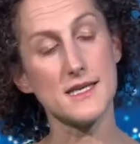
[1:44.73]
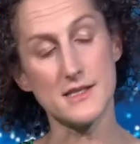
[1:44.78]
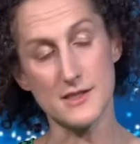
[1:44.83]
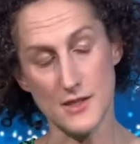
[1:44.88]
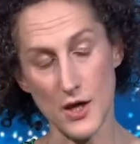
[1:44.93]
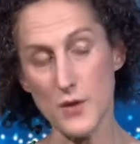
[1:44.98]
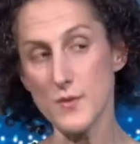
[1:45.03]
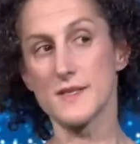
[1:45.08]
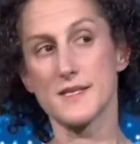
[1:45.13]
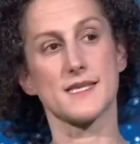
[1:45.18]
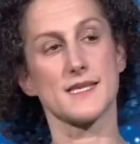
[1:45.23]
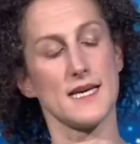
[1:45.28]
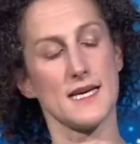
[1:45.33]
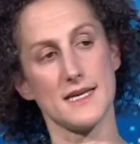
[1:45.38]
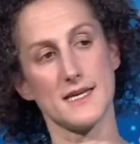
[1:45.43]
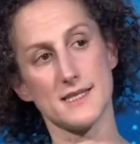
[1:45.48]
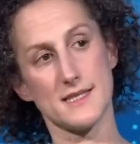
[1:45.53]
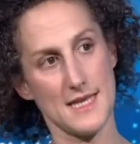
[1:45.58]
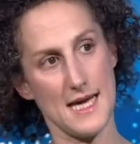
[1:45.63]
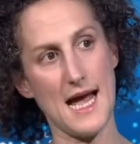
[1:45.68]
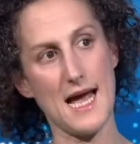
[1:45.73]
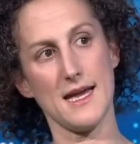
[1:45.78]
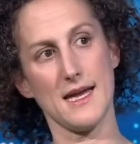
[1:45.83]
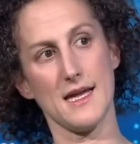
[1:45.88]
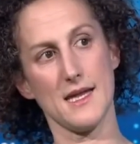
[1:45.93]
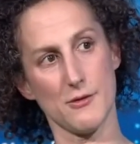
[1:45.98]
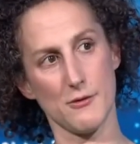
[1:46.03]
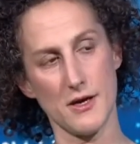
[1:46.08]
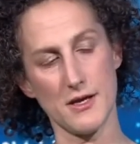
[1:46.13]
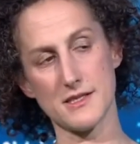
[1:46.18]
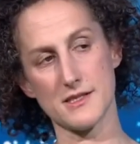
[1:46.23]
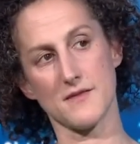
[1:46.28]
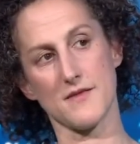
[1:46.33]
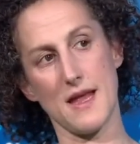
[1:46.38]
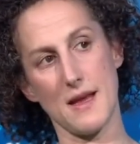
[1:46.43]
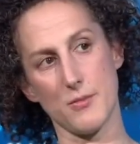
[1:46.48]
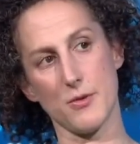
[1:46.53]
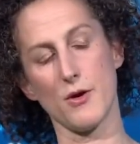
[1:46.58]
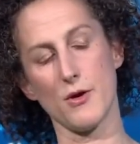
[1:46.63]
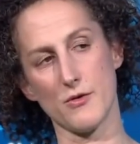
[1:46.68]
don't sit at either ends of
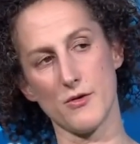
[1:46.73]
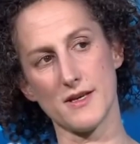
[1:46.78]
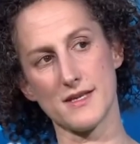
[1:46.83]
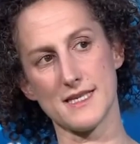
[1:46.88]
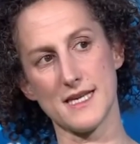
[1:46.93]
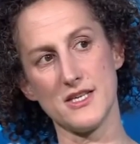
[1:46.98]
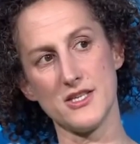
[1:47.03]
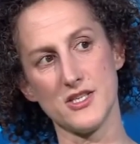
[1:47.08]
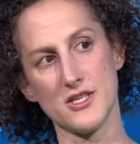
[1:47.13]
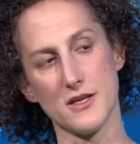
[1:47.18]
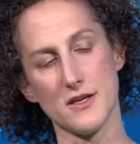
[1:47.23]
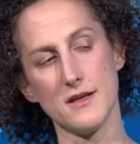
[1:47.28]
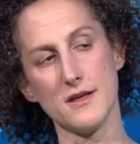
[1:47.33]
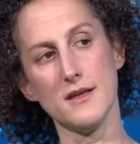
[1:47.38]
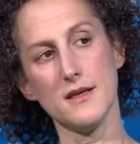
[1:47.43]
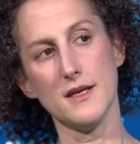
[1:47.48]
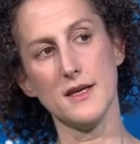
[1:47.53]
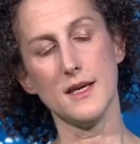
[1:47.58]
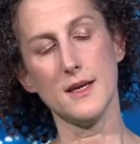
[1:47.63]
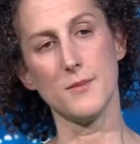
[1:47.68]
that polarization,